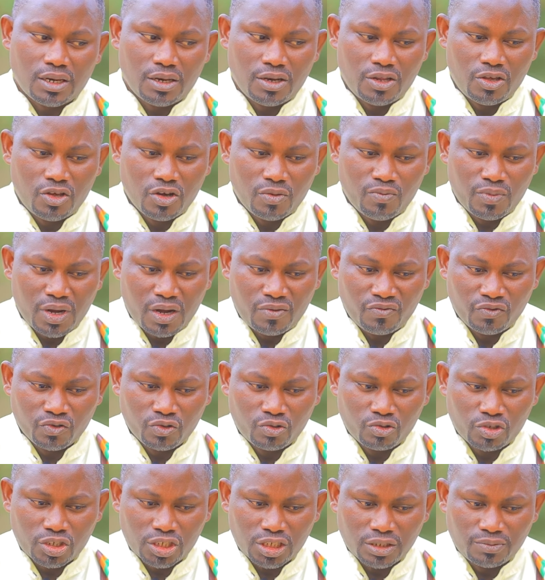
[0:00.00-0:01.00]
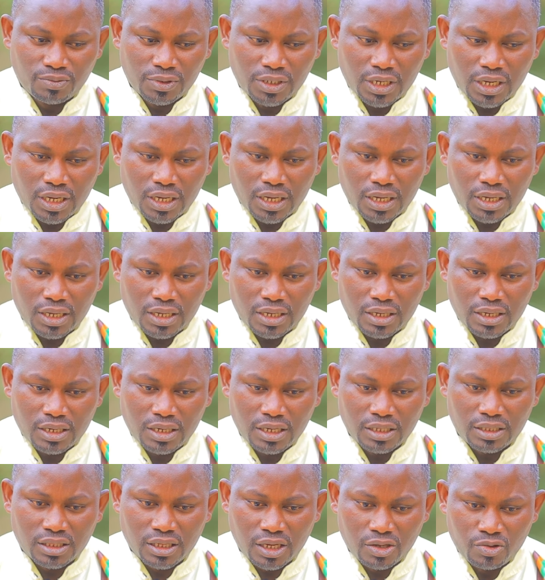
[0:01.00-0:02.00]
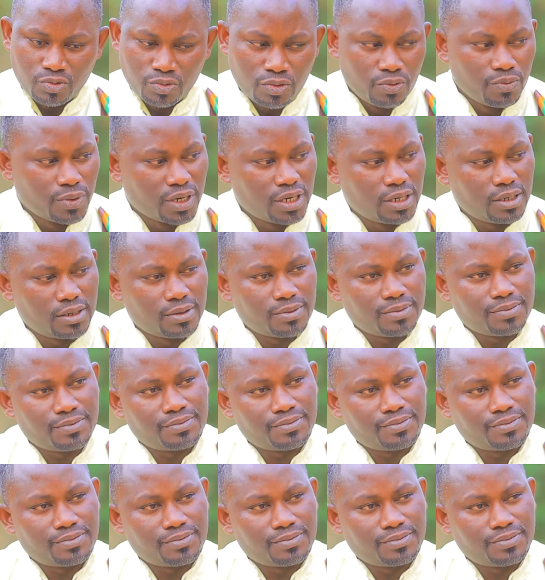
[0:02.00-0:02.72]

niyo mpamvu dushimira leta y'ubumwe